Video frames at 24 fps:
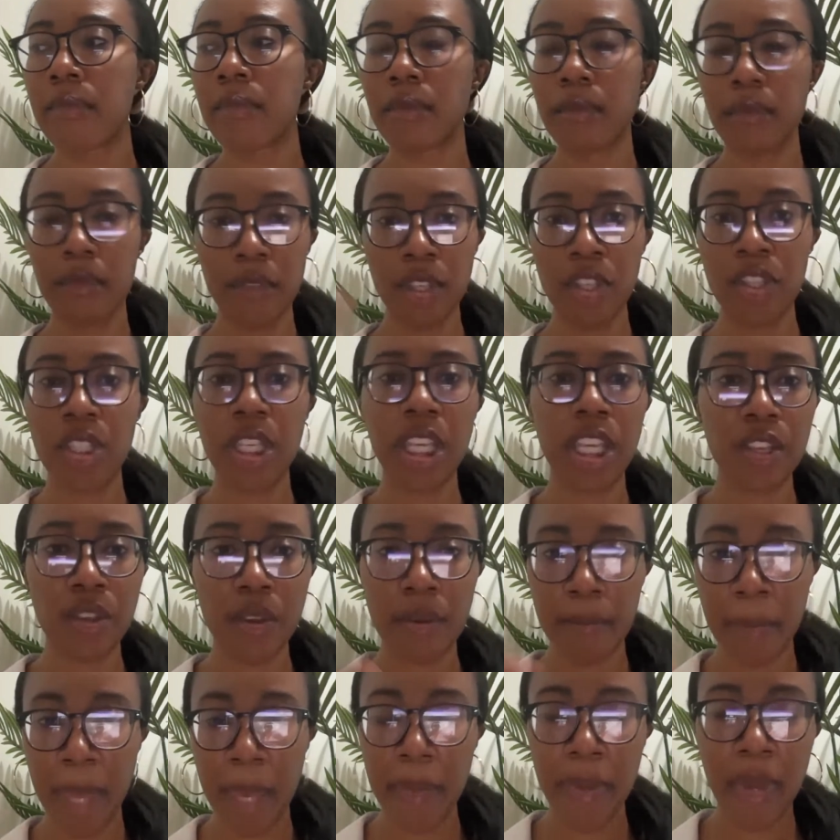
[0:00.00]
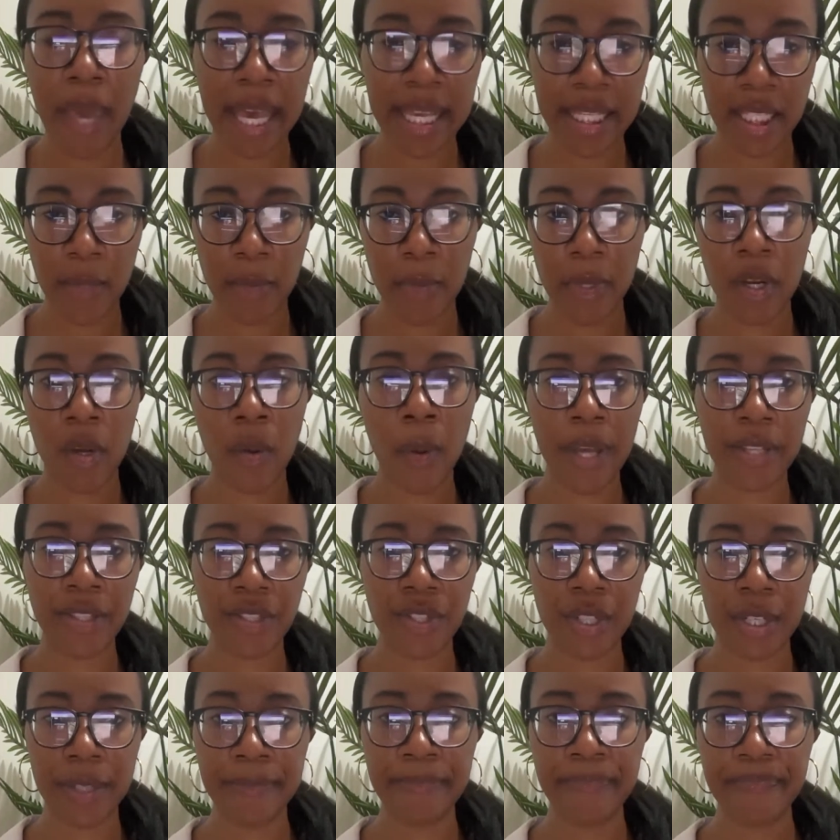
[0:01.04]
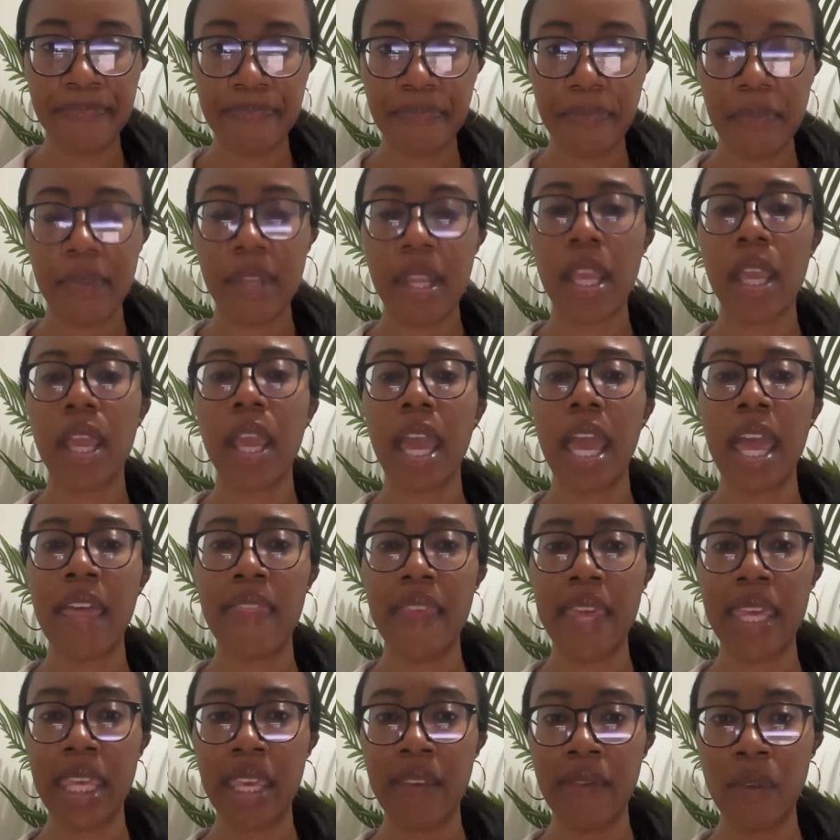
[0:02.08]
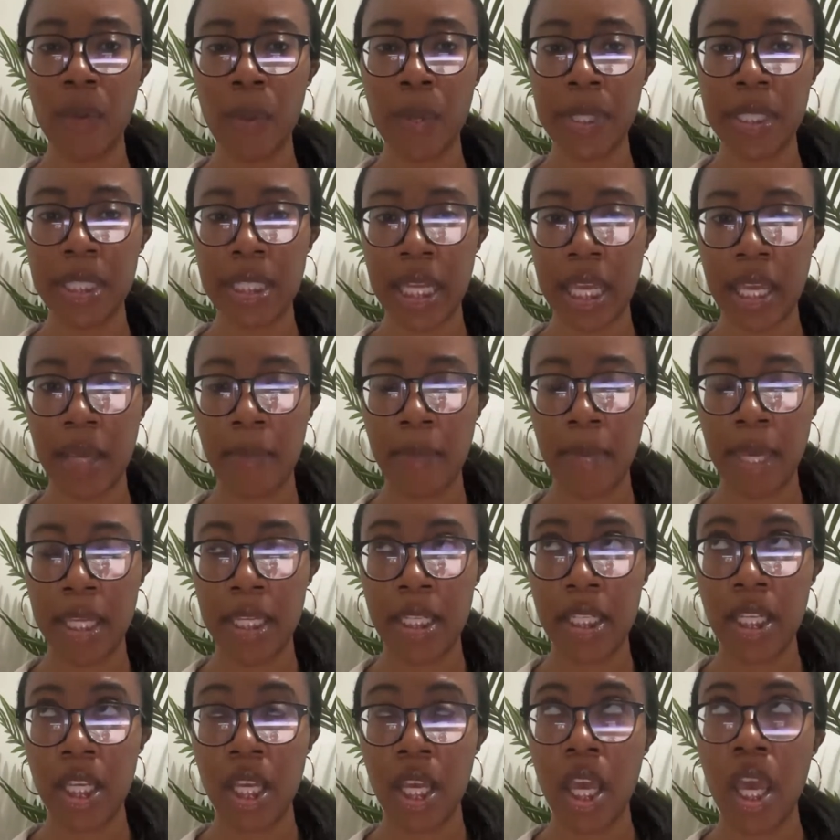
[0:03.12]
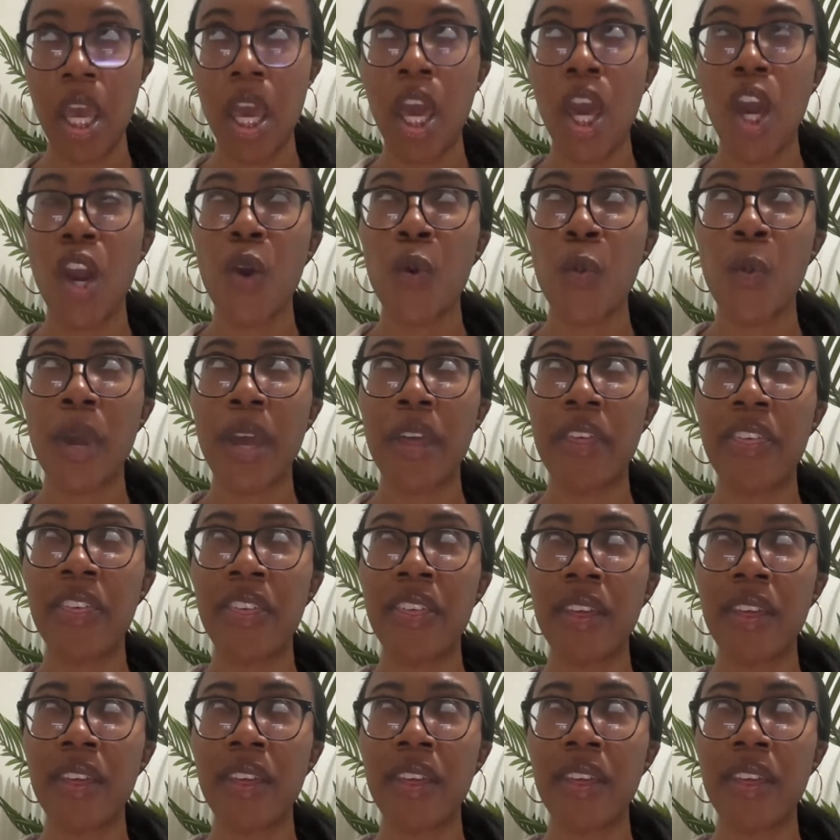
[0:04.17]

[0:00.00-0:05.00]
maybe you ask someone a question and they give you a statement with